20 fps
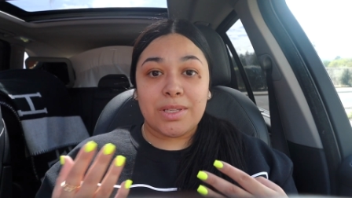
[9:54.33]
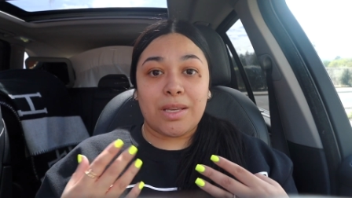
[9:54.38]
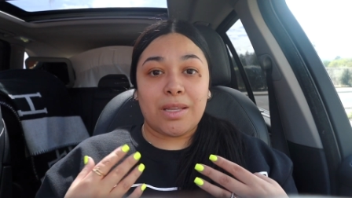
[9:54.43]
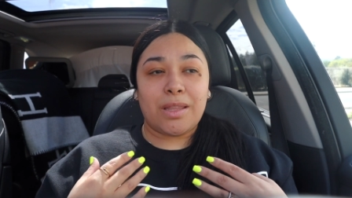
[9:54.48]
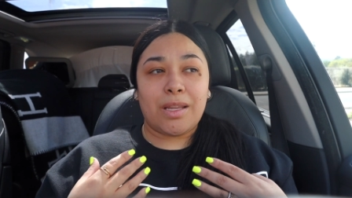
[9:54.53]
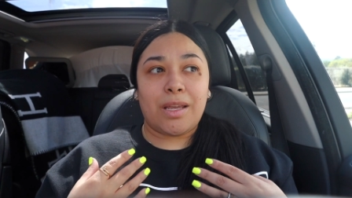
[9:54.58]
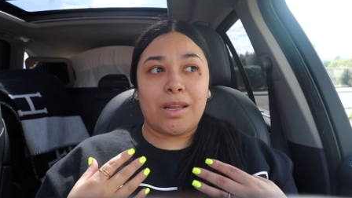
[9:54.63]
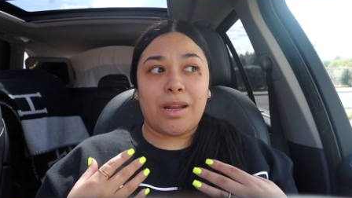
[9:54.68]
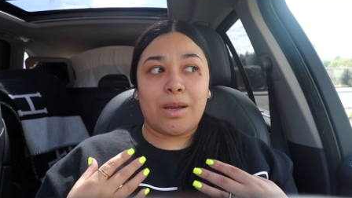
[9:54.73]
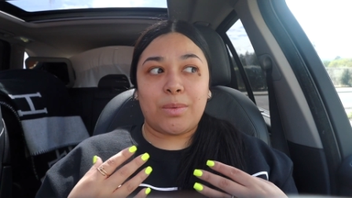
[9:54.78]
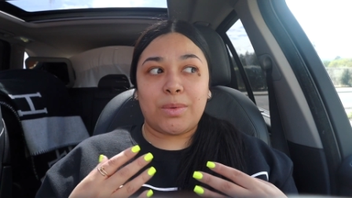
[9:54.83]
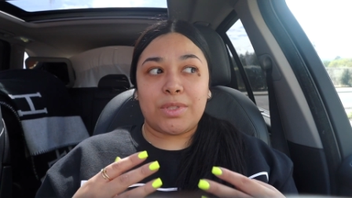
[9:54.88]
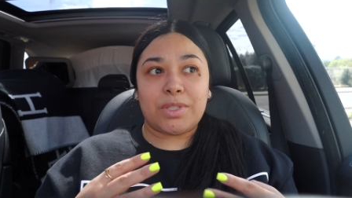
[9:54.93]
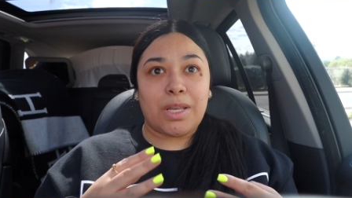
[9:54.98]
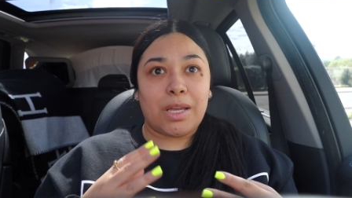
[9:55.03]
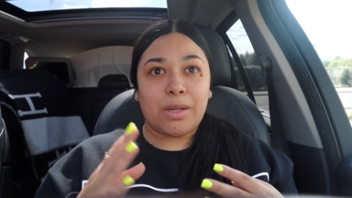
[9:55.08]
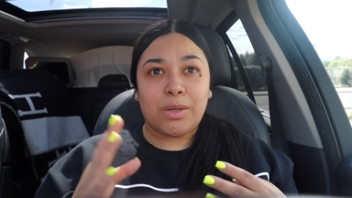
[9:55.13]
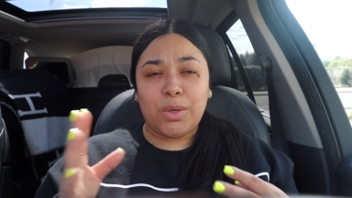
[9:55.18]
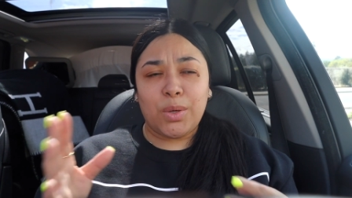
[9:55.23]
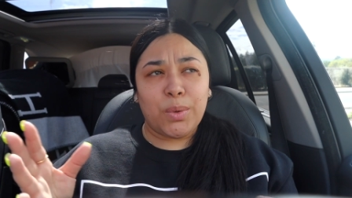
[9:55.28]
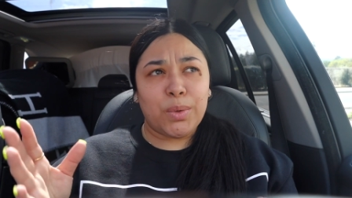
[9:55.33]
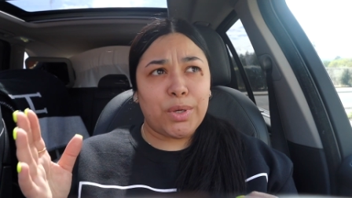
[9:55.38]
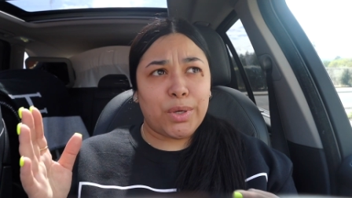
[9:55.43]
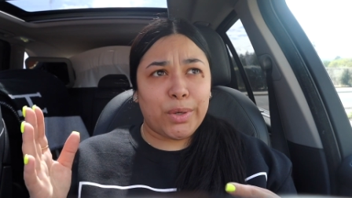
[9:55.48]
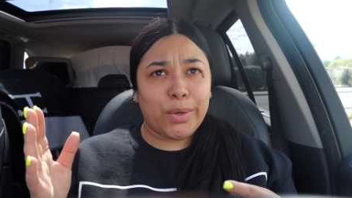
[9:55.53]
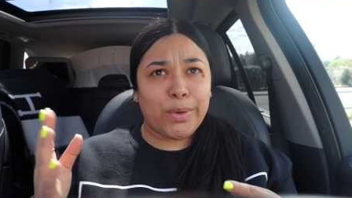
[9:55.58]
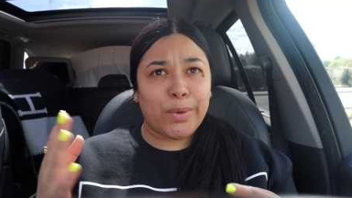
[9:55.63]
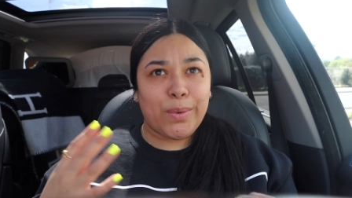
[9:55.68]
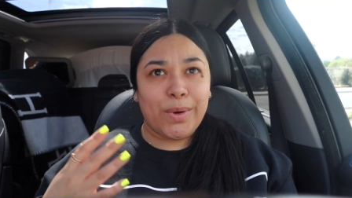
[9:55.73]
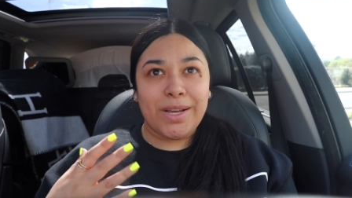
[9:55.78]
And then I was like, no,
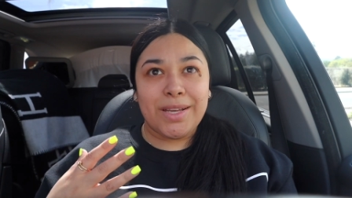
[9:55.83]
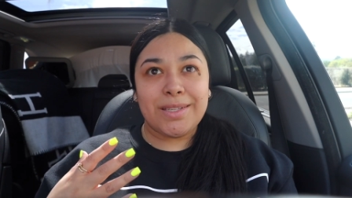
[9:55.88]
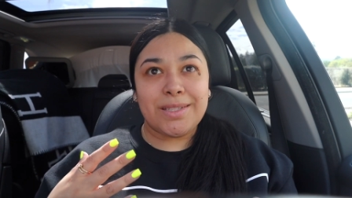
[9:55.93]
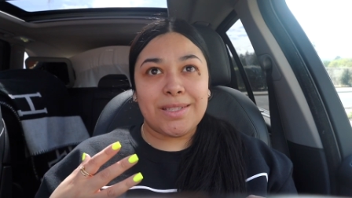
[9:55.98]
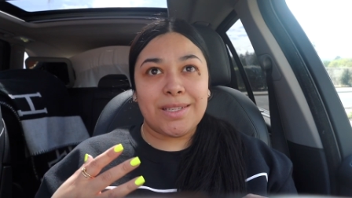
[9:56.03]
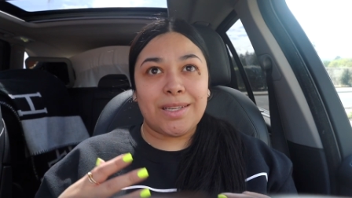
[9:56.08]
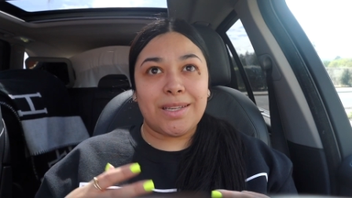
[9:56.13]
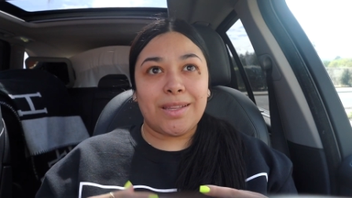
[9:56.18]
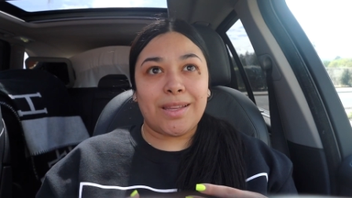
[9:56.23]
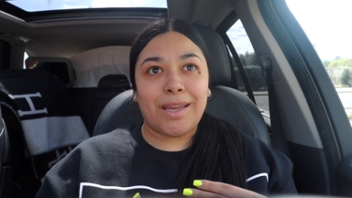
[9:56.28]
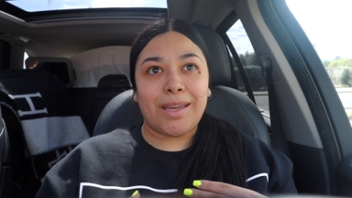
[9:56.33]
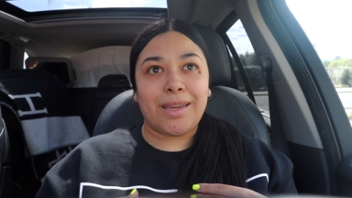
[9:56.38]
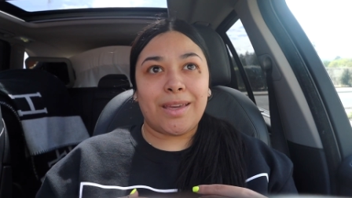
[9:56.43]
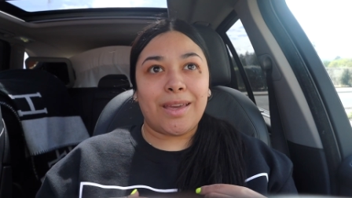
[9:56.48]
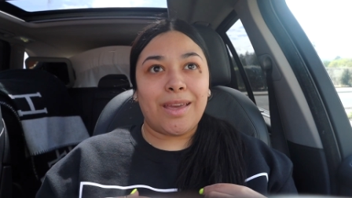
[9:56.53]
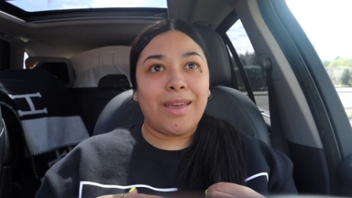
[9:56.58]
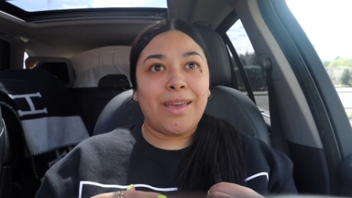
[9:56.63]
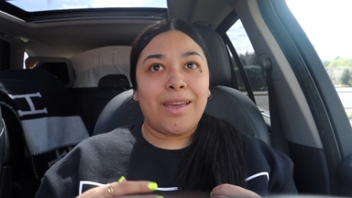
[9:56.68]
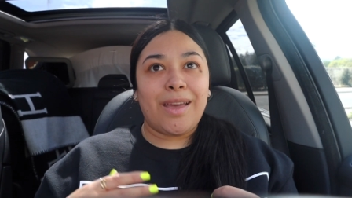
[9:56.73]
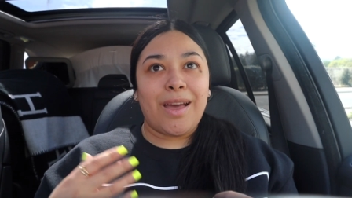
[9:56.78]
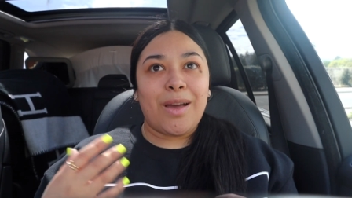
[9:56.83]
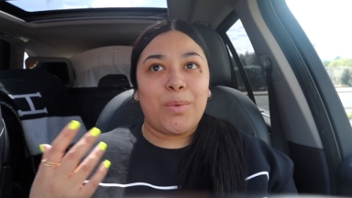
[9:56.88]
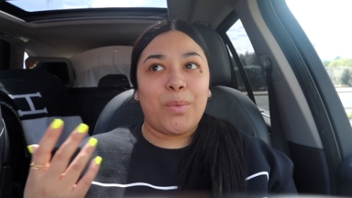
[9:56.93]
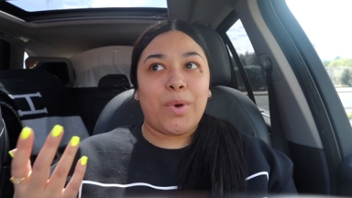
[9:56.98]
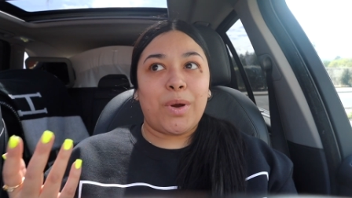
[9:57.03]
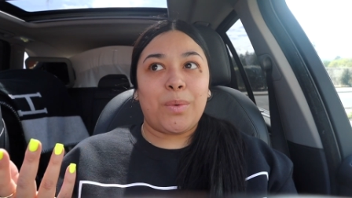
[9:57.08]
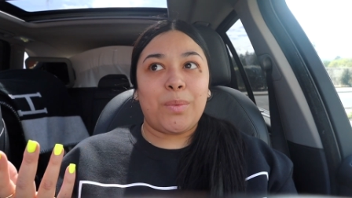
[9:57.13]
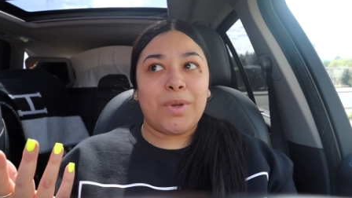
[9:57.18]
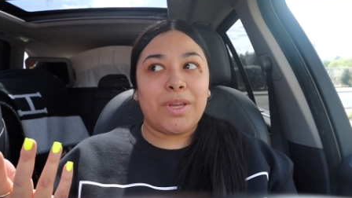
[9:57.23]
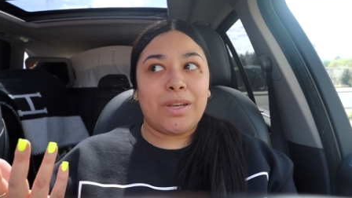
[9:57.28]
you're crazy. Like,
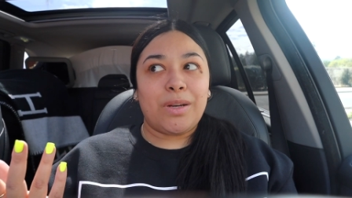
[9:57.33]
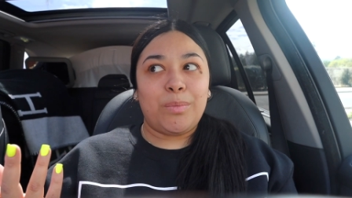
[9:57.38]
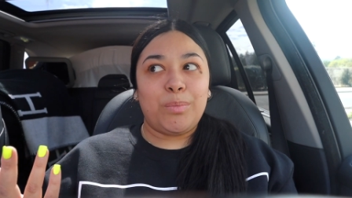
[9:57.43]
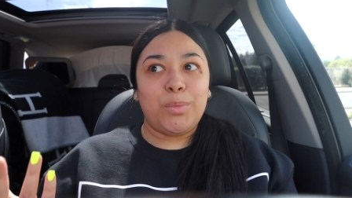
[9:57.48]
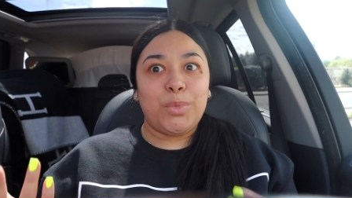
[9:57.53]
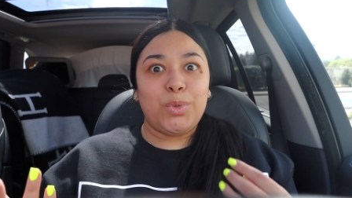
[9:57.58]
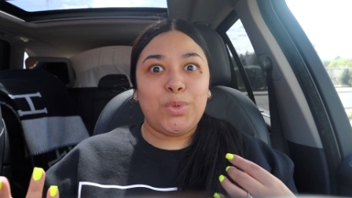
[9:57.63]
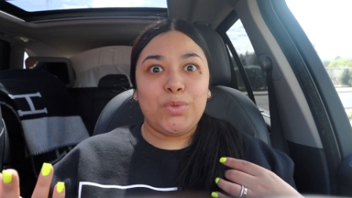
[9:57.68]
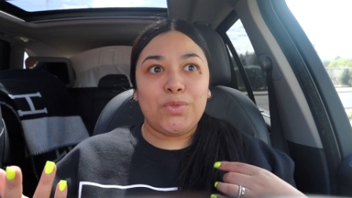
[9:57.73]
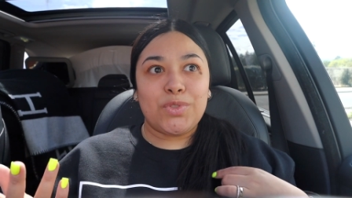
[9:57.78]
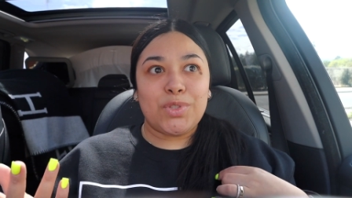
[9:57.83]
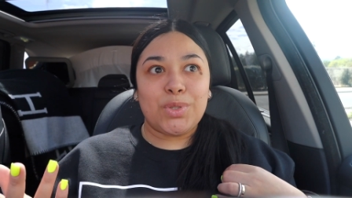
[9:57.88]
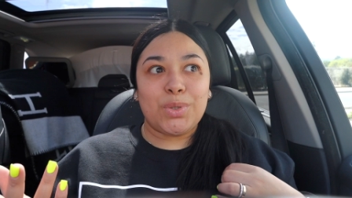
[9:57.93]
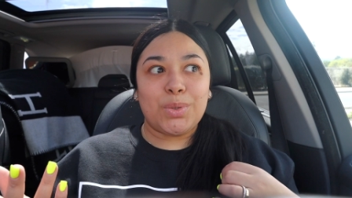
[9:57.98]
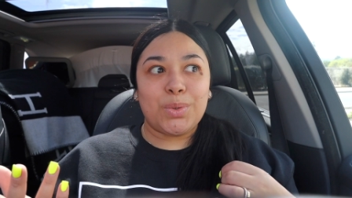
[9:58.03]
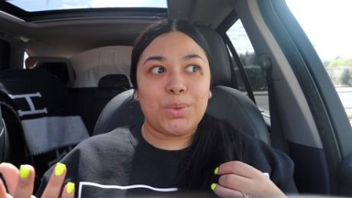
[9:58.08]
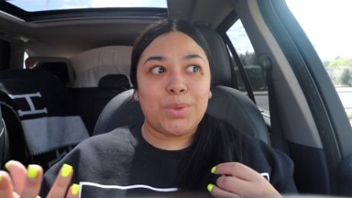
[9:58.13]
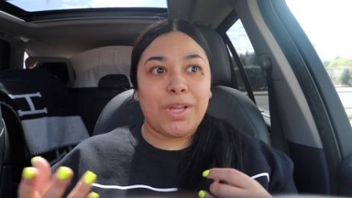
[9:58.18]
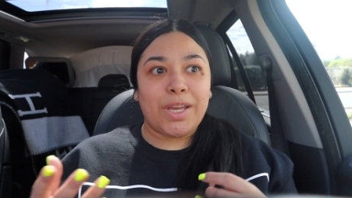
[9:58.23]
where are we going to move to?